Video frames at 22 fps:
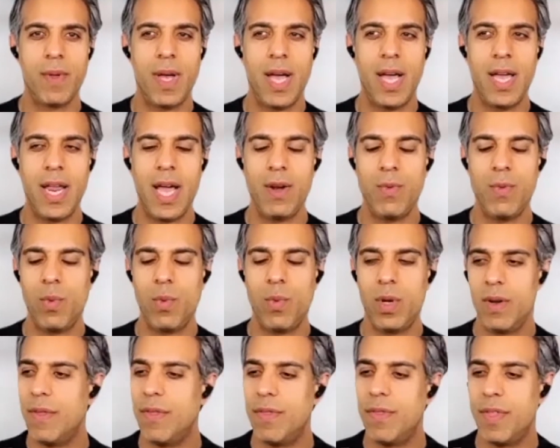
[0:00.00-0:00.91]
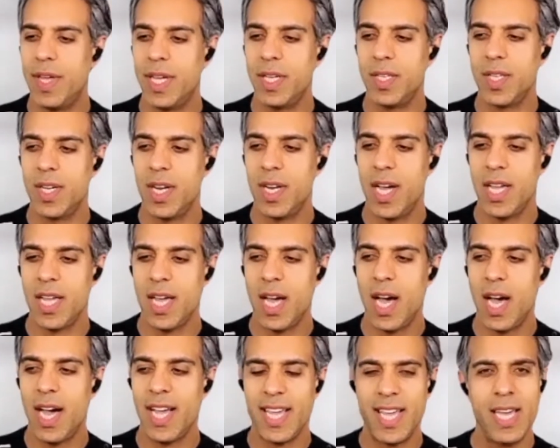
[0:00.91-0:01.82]
And one of the things that I,
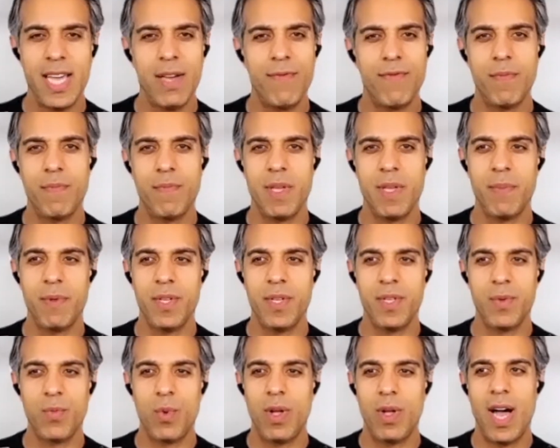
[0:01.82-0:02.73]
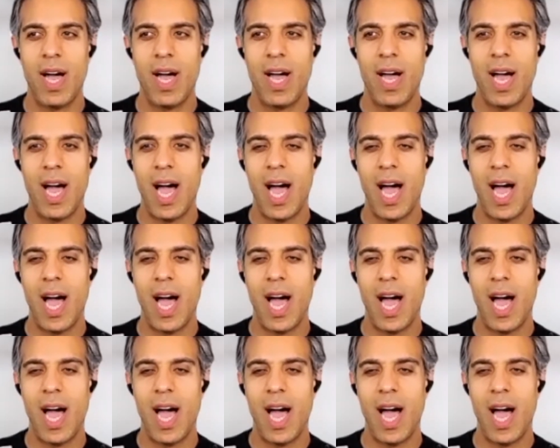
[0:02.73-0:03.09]
I hear from people is, well,